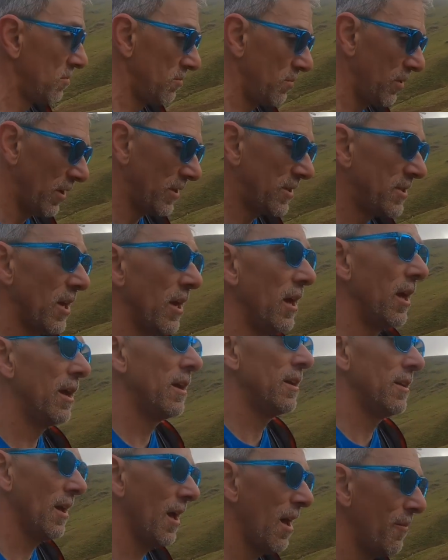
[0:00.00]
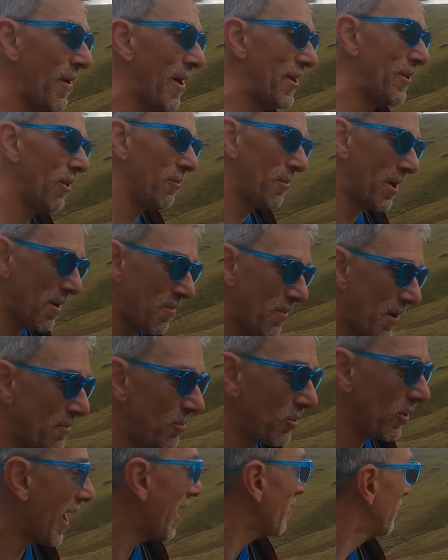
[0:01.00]
But I bet not many
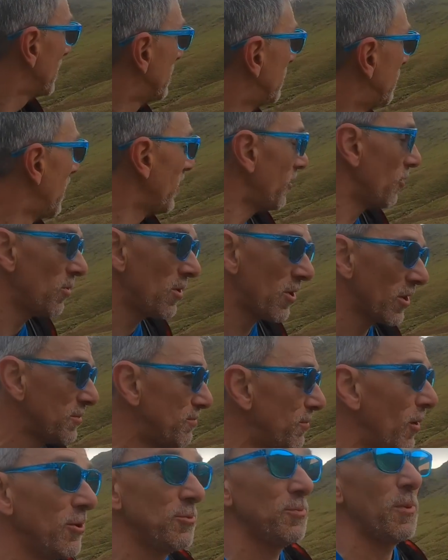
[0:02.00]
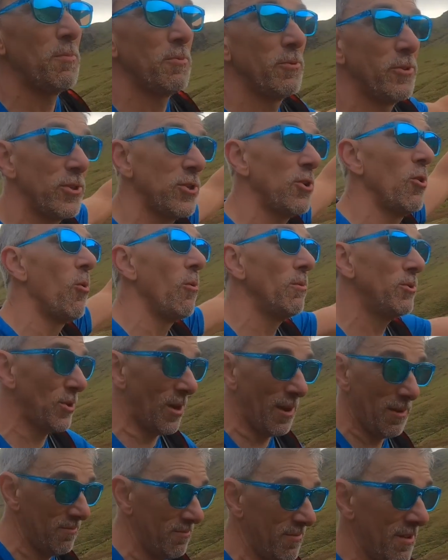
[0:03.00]
people get this view, because most people just go up to
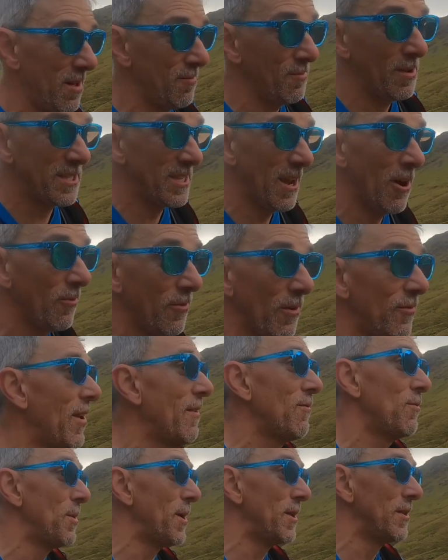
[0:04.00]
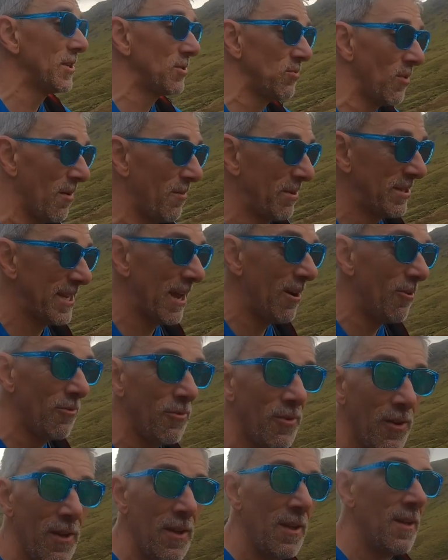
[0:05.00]
it. Myself, I've never been this way myself,
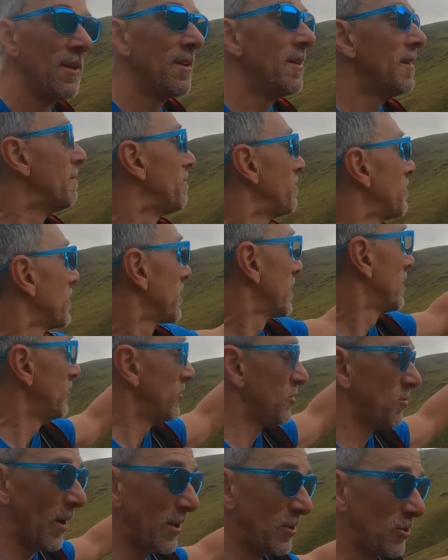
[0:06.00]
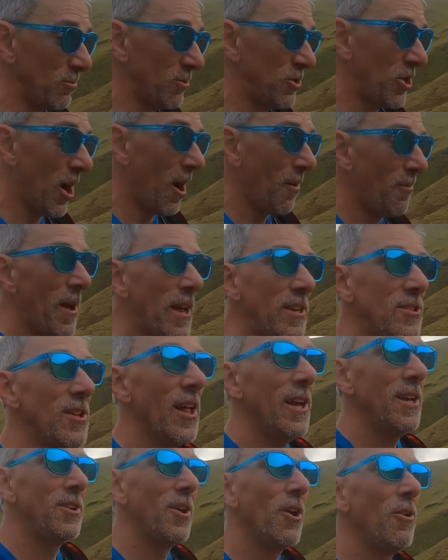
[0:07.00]
just went up Sharp Edge
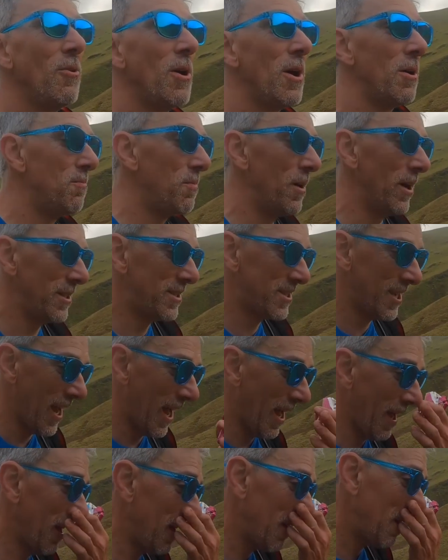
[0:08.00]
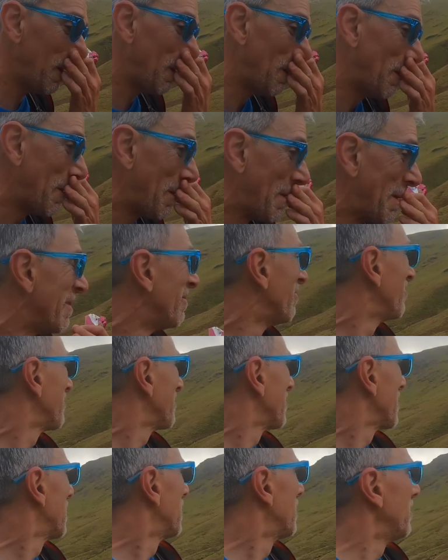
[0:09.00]
like you do. But
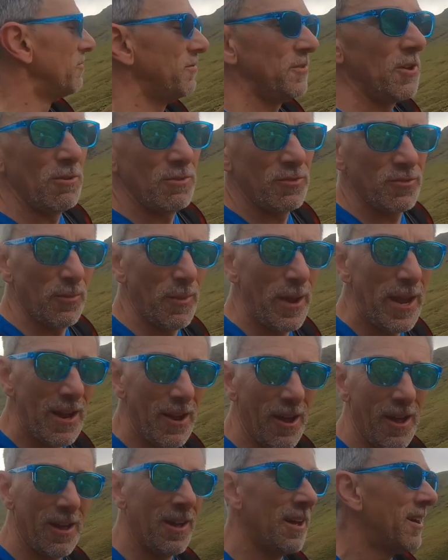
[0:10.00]
views from here,